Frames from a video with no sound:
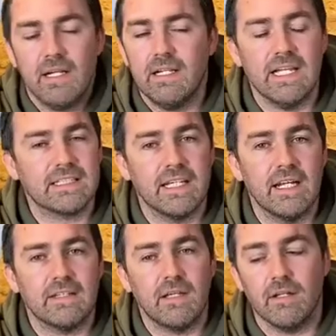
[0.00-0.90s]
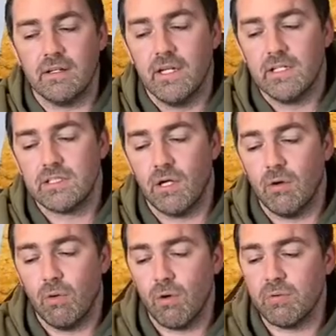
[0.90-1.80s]
let's get that done.
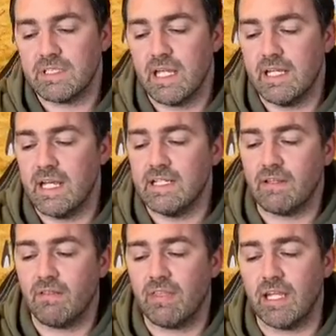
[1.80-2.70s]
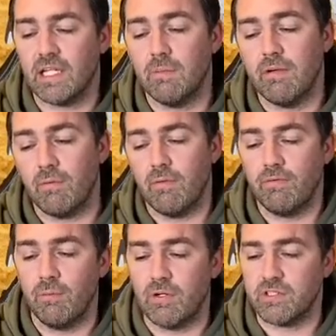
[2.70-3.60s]
So all I want to say is thank you everyone
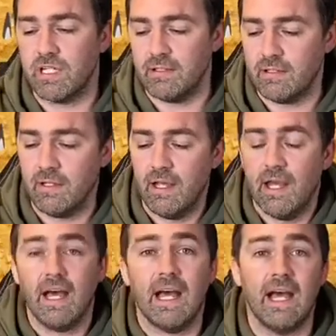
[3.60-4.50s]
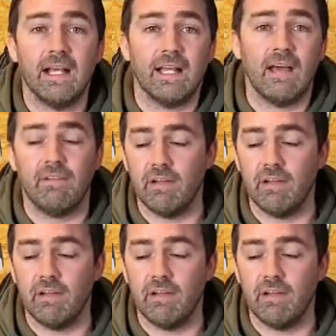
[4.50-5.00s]
for watching, and have a